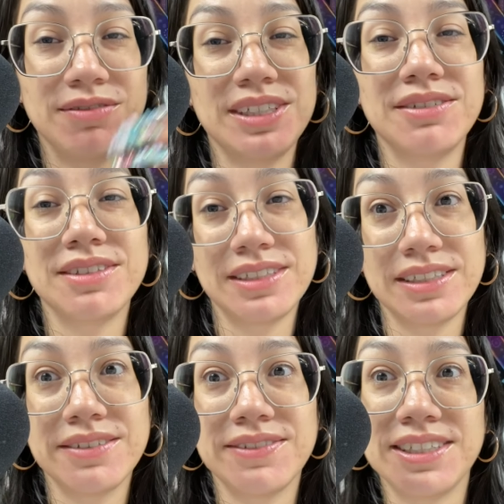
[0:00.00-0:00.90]
which was
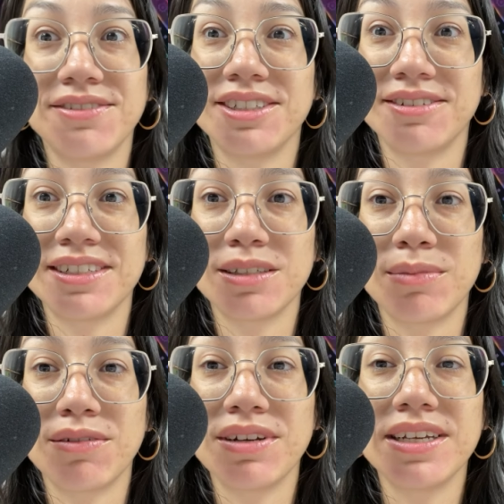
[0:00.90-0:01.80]
inconvenient for the rest of
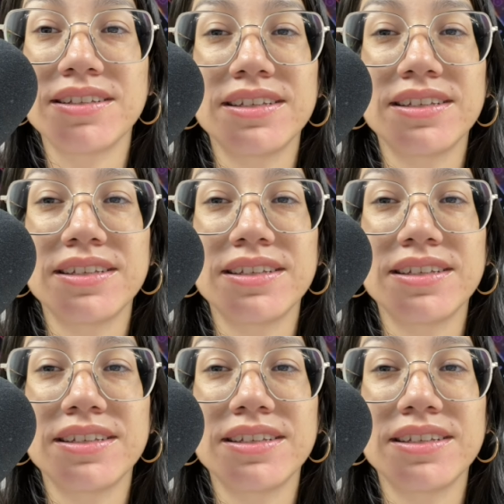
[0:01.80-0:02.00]
my week.